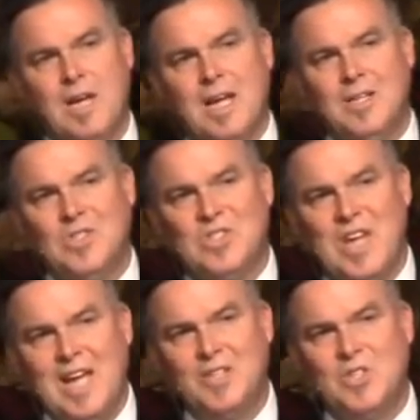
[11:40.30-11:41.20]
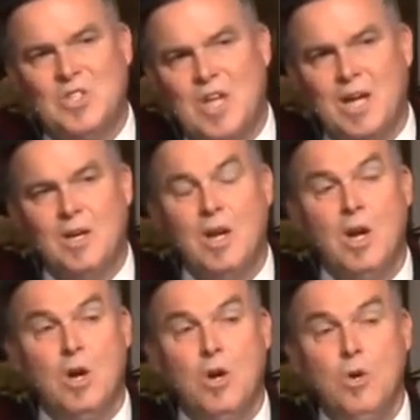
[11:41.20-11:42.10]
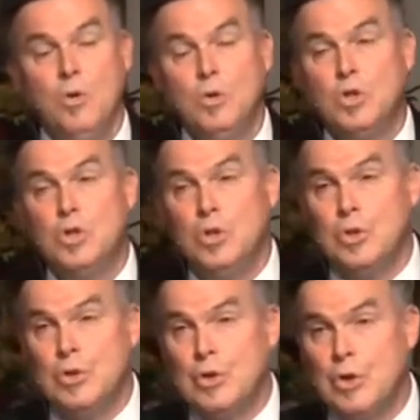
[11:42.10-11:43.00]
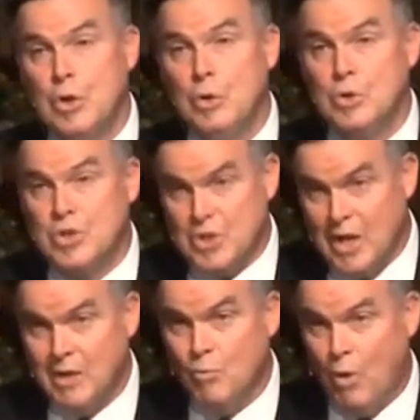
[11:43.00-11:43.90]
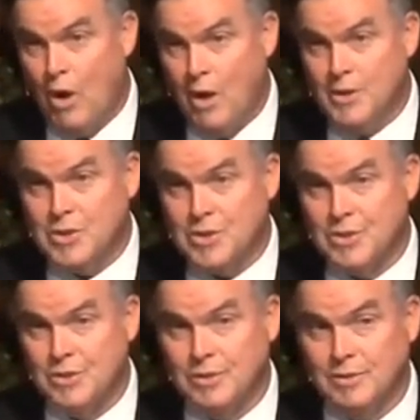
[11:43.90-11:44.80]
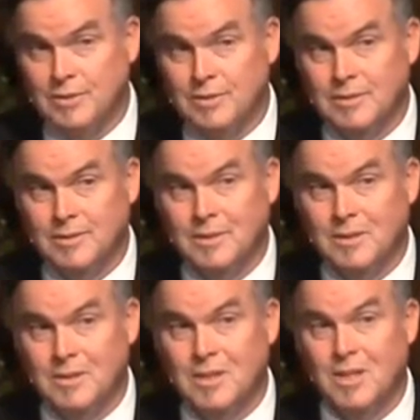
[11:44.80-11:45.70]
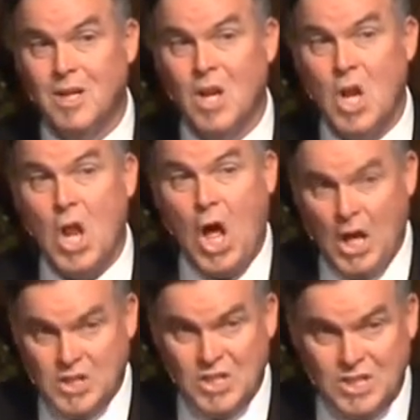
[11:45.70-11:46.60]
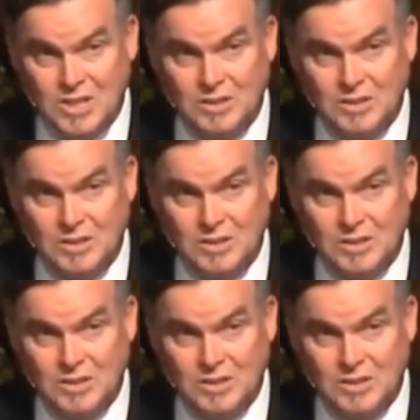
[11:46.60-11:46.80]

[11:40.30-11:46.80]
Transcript: his dead son, whose, whose son was Lot,